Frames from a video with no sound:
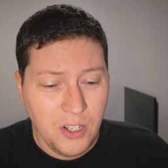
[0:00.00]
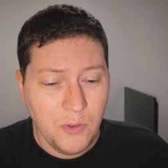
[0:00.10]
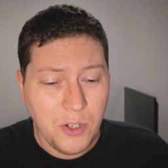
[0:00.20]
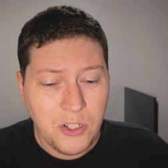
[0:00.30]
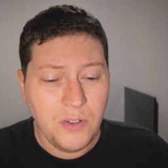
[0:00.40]

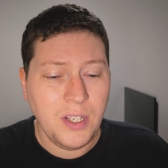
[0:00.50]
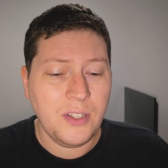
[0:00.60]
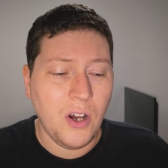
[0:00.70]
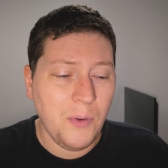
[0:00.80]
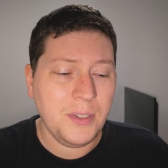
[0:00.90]
which you need
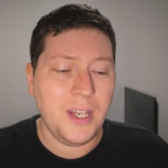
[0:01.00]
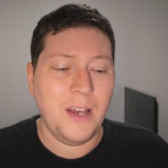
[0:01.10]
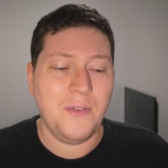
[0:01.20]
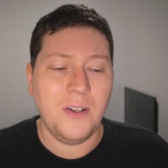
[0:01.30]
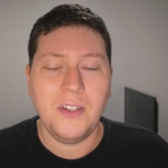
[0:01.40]
to always
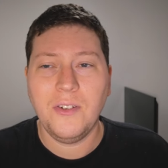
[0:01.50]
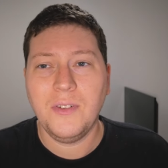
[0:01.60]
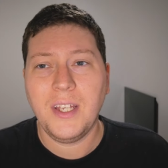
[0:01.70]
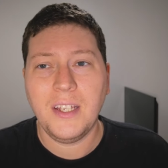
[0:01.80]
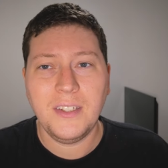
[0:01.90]
have on you
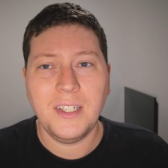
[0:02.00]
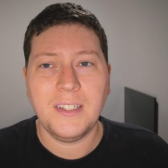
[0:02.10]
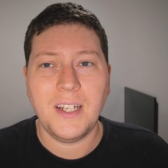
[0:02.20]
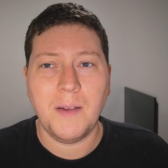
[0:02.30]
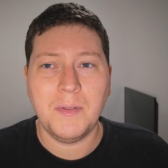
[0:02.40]
in case you get
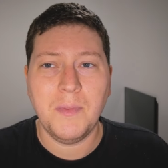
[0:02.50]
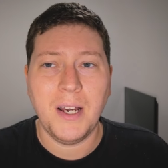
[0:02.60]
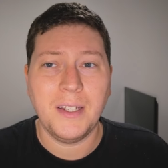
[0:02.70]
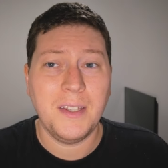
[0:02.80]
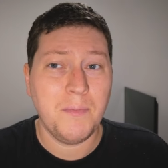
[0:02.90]
stopped
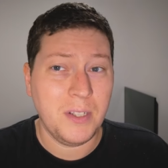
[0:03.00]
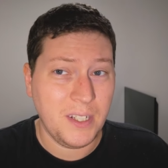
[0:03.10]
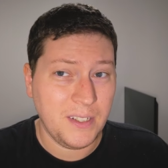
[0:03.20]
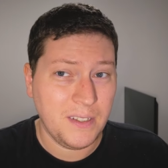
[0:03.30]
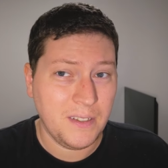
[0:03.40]
by the
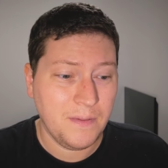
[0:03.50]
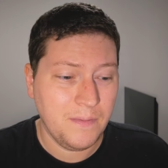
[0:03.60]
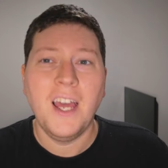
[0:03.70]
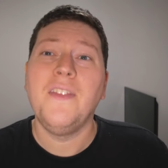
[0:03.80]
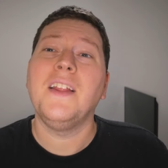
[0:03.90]
police.
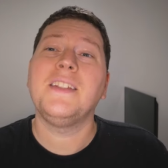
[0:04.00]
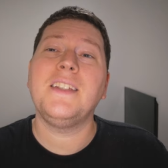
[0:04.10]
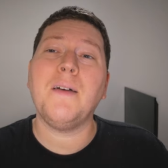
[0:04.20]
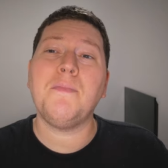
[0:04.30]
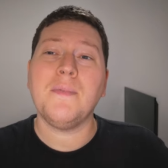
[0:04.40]
And then
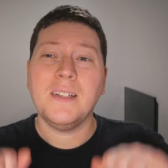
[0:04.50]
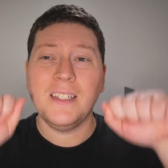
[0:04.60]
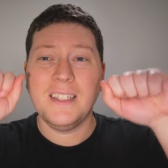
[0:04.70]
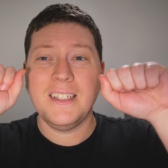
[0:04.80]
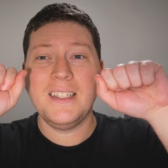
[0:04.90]
step
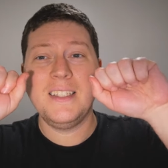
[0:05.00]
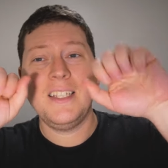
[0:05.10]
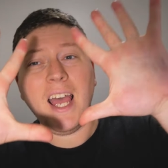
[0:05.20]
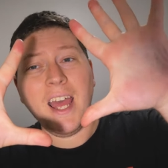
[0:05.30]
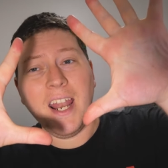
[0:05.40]

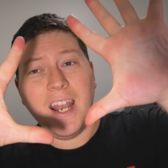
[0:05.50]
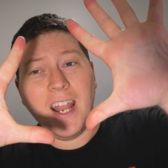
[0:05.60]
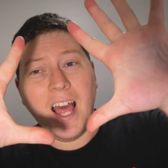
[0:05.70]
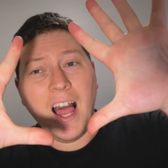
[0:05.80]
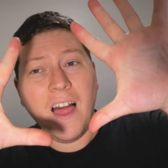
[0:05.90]

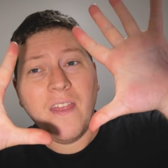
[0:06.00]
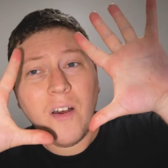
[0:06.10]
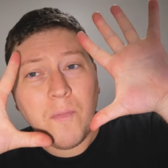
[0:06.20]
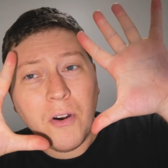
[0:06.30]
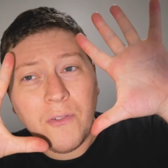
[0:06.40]
ten,
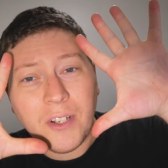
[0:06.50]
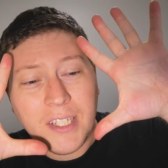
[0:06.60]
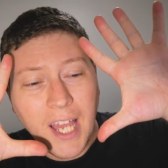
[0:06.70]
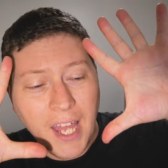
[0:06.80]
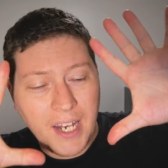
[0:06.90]
the
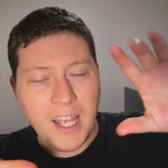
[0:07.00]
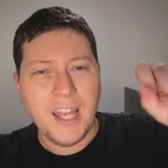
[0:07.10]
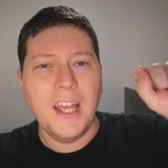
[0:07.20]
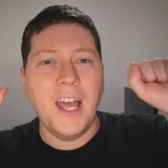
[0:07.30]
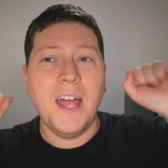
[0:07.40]
perfect ten,
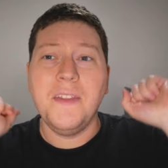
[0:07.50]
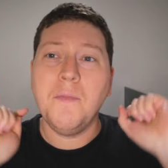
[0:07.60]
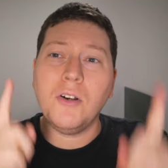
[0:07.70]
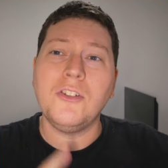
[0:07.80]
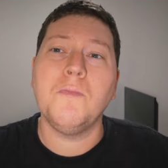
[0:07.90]
and the
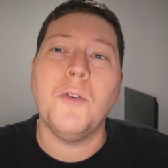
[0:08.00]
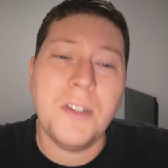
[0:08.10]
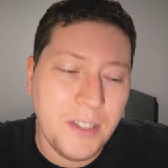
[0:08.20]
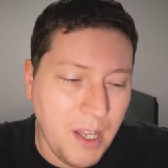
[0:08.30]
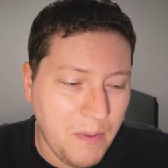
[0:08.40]
most
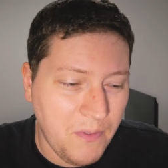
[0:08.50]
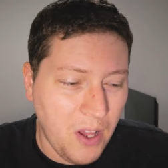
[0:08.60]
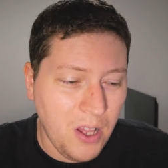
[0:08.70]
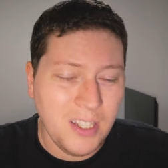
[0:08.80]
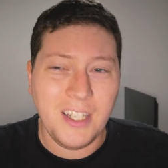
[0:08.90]
important step of
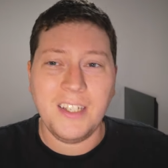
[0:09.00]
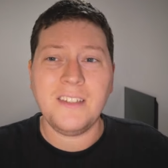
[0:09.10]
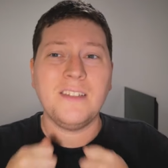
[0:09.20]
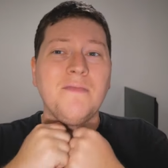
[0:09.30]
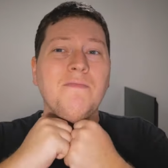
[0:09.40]
all
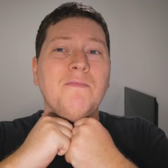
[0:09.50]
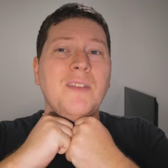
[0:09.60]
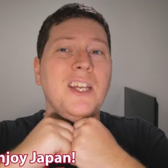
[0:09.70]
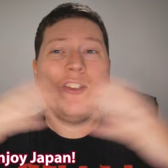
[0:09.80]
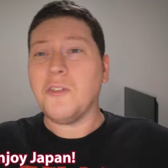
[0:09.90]
is
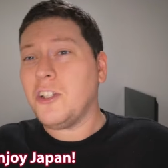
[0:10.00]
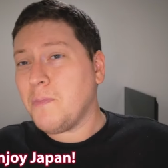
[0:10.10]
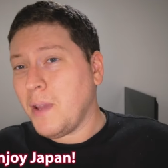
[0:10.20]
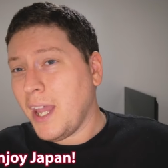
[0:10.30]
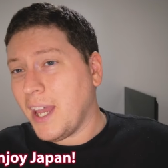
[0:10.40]
enjoy
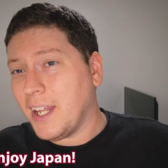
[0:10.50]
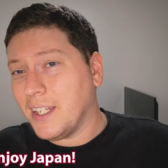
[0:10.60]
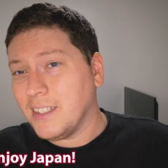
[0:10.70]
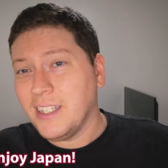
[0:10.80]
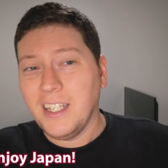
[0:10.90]

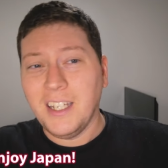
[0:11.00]
Japan.